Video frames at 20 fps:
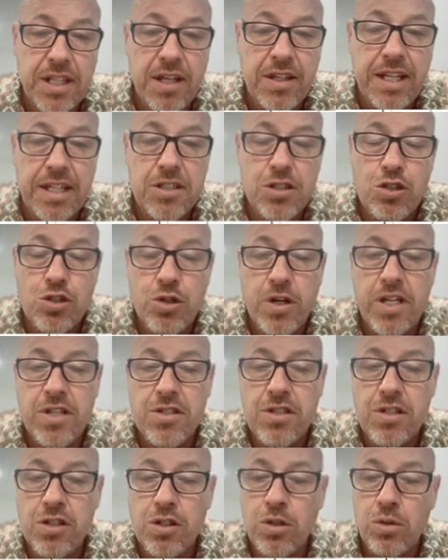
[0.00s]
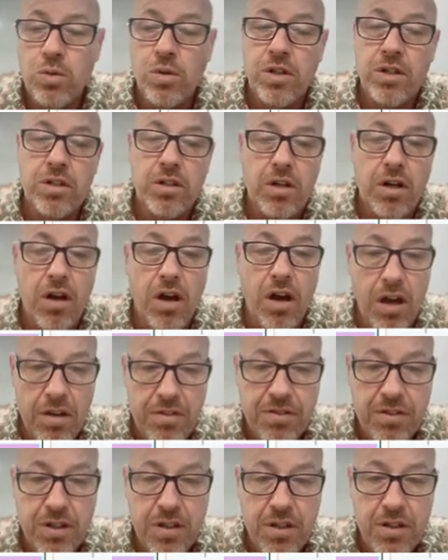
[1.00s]
how that's a transitional word.
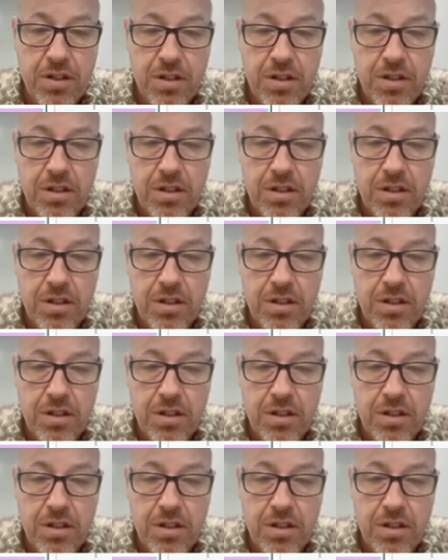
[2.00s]
Often,